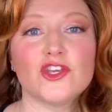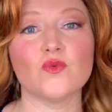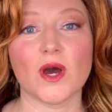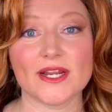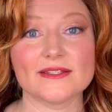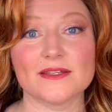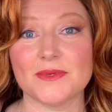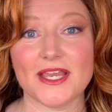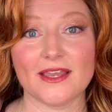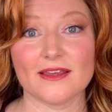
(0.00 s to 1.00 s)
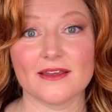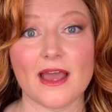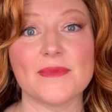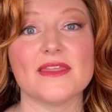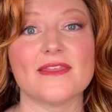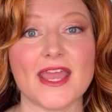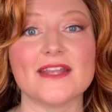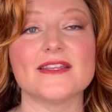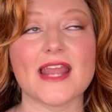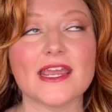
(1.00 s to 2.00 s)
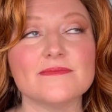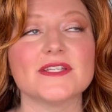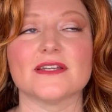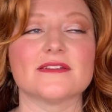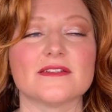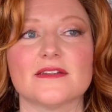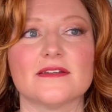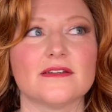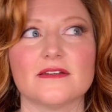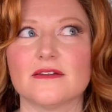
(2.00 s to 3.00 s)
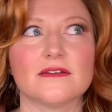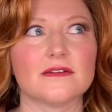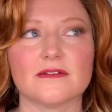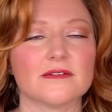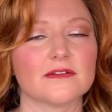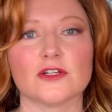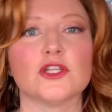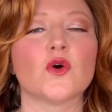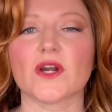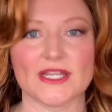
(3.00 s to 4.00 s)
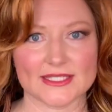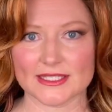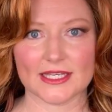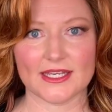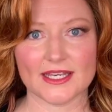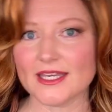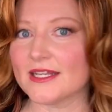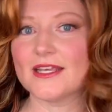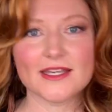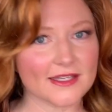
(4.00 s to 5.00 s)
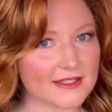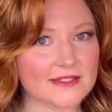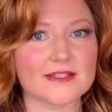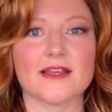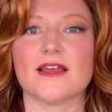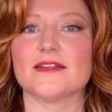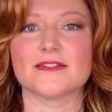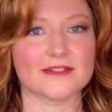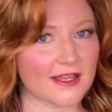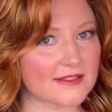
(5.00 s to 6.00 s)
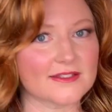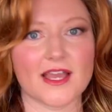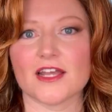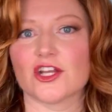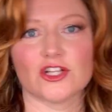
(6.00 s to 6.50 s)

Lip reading: you want it to be. I mean, they named it gloriously. It is Sunset